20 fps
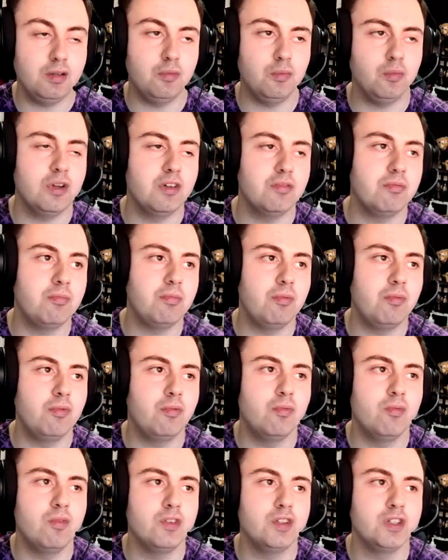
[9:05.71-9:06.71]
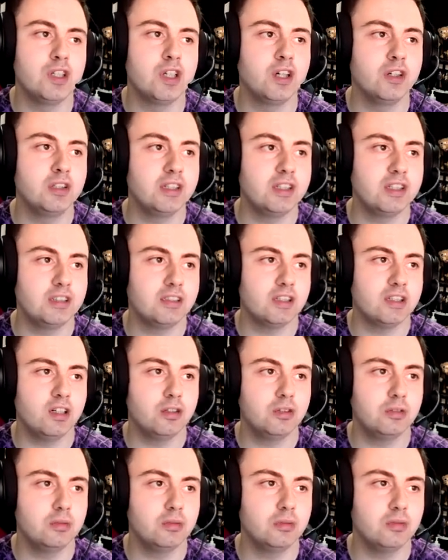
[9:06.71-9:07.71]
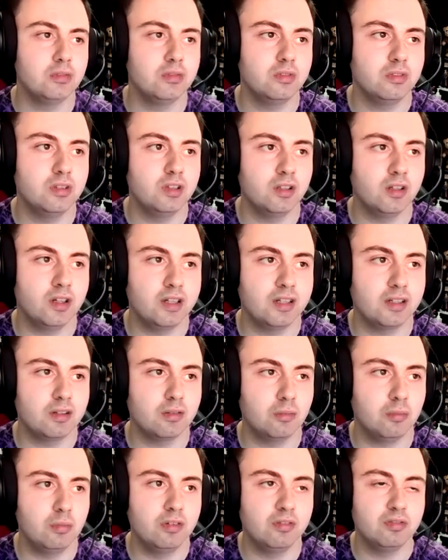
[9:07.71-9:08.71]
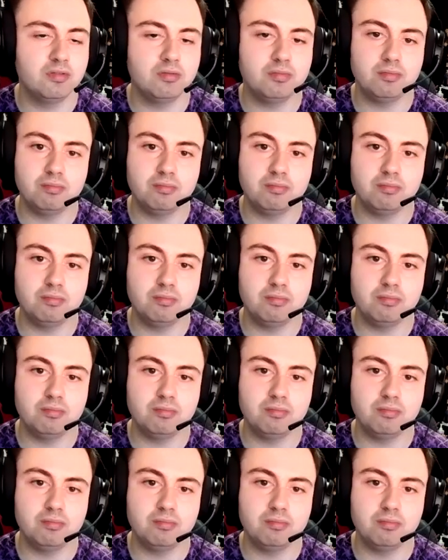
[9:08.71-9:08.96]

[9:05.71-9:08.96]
with the whole like with